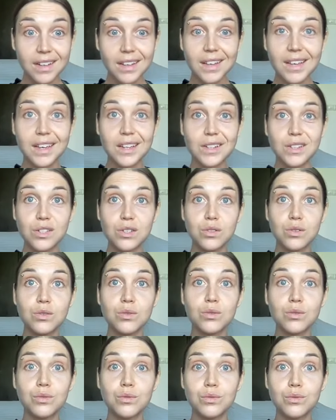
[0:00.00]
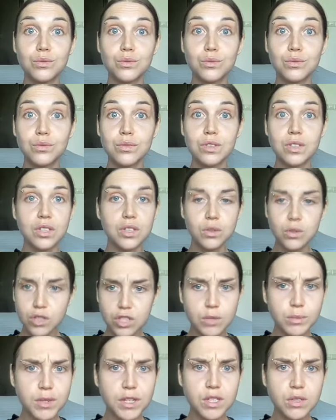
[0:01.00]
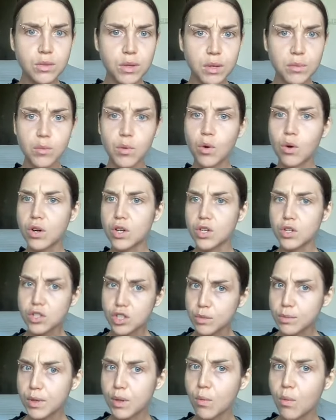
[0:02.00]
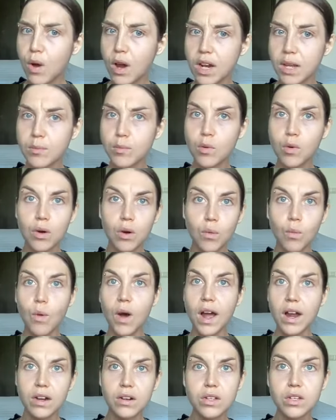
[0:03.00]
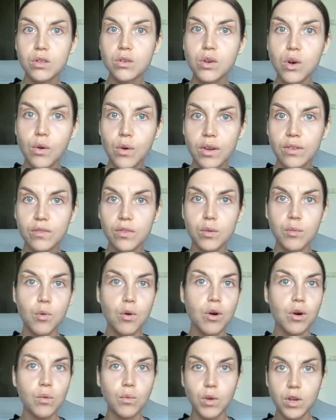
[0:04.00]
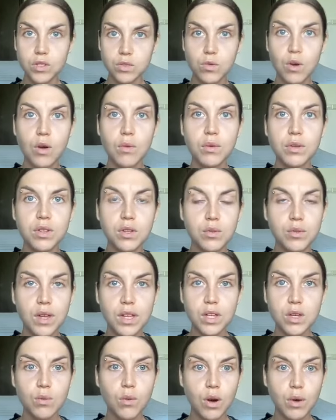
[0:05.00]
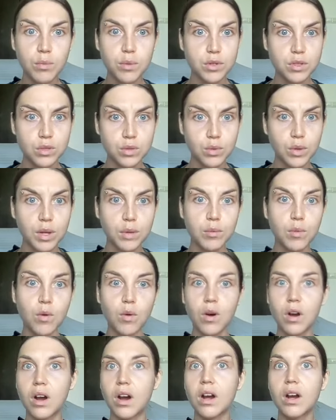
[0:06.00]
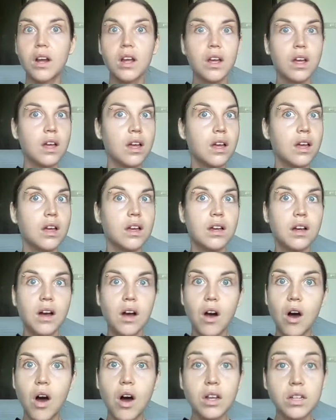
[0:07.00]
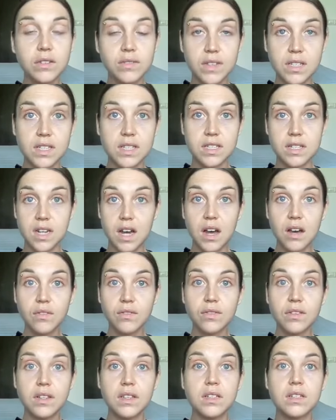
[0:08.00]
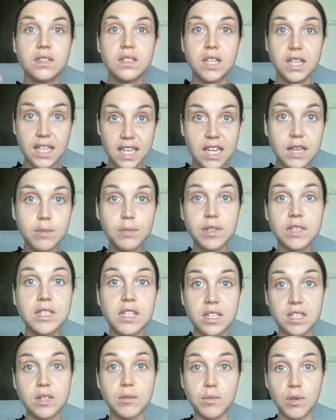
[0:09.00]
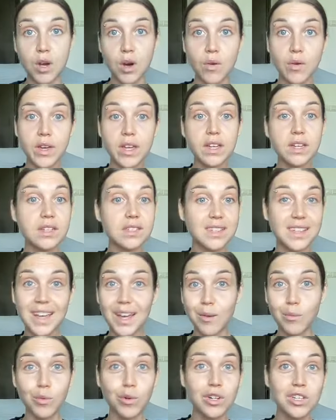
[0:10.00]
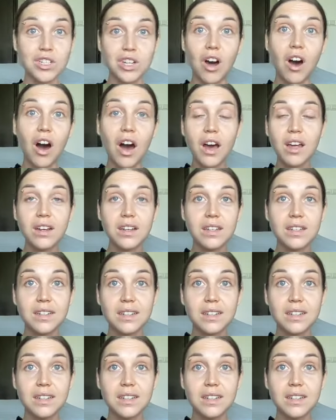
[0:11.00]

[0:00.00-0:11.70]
into you should be doing more, you should be wanting more, why aren't you going for more, what's wrong with you that you aren't pursuing more, all of this stuff to keep the system going. Because again, we're taught